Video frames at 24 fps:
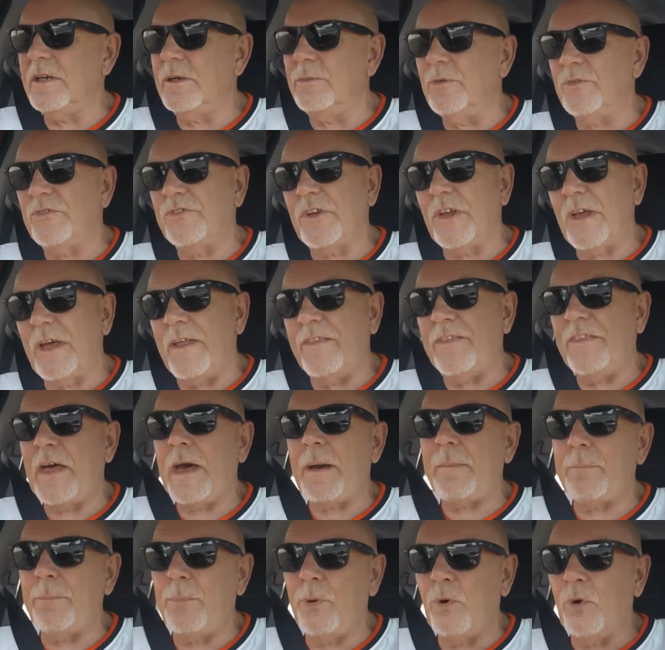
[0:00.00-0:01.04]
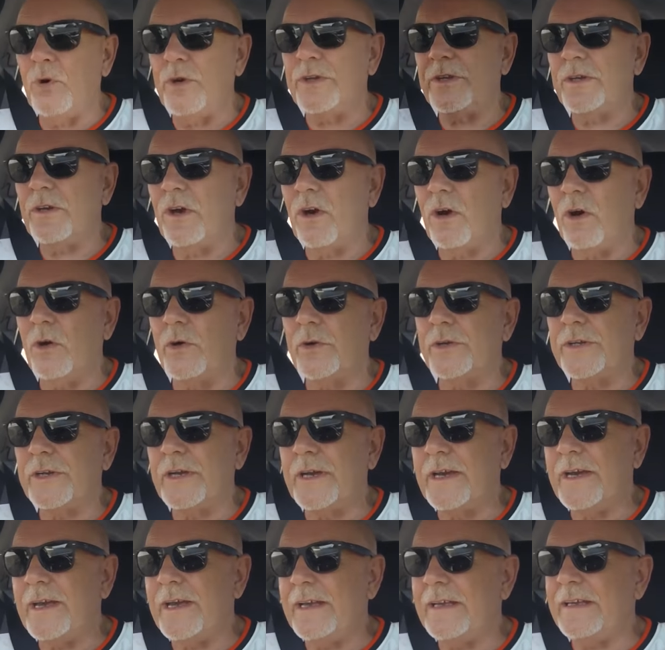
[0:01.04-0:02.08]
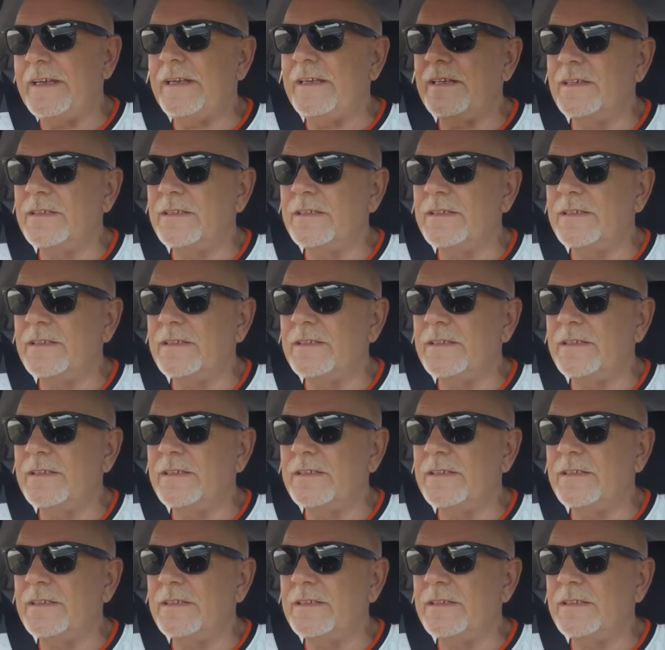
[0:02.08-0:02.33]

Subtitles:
was at that point on a